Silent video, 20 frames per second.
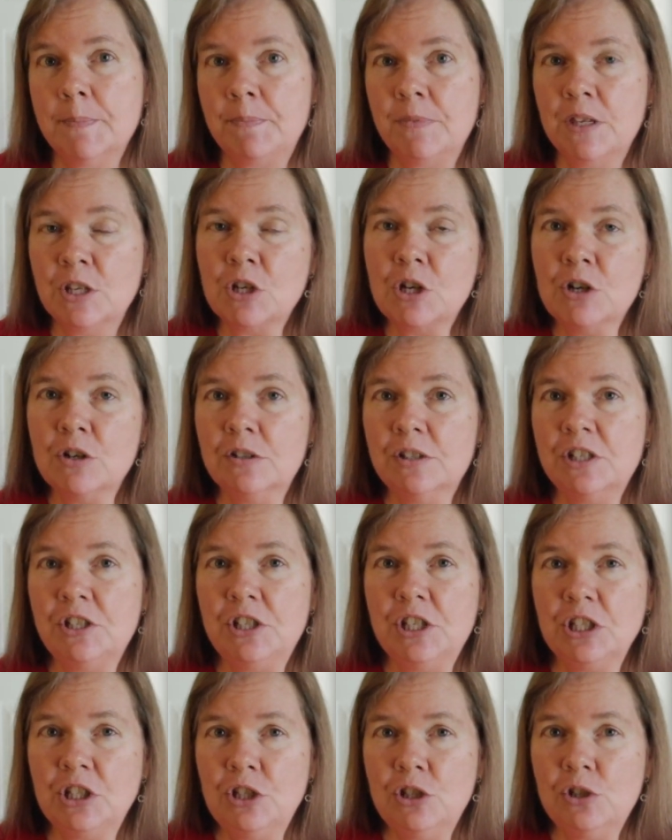
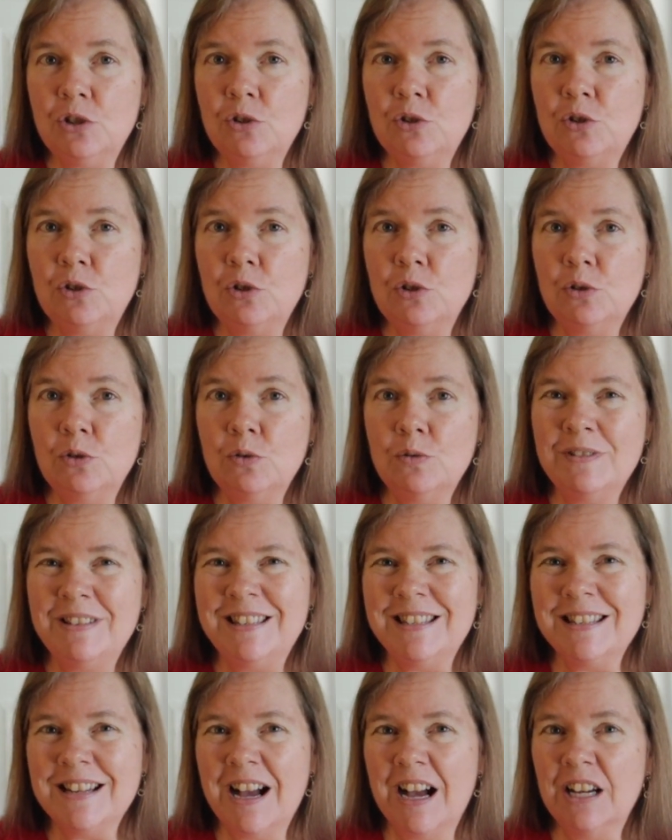encouraging you to
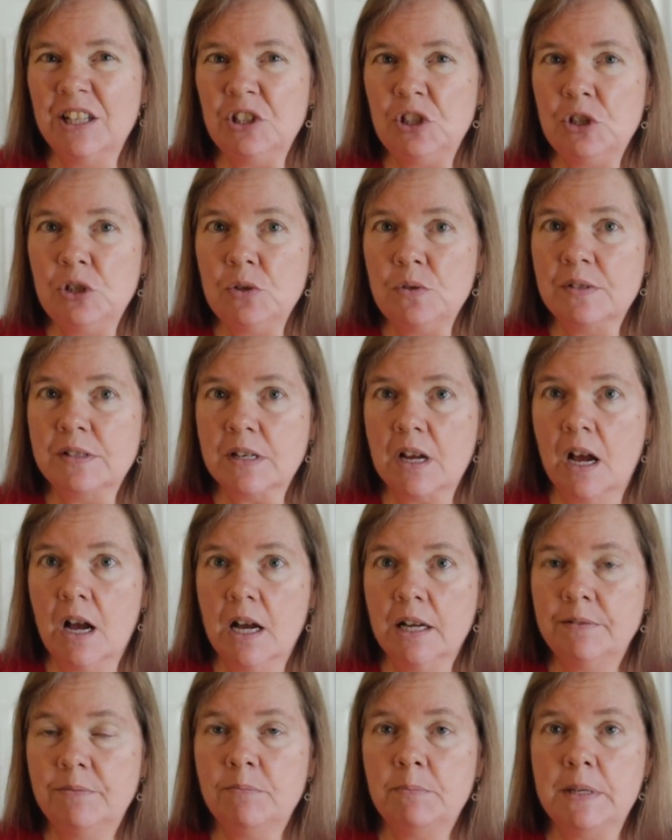not use
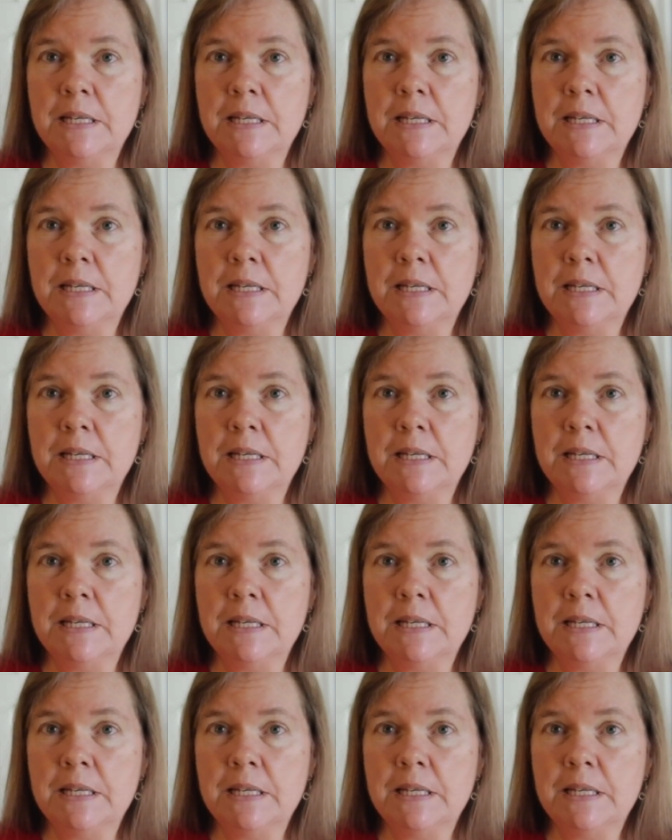cotton,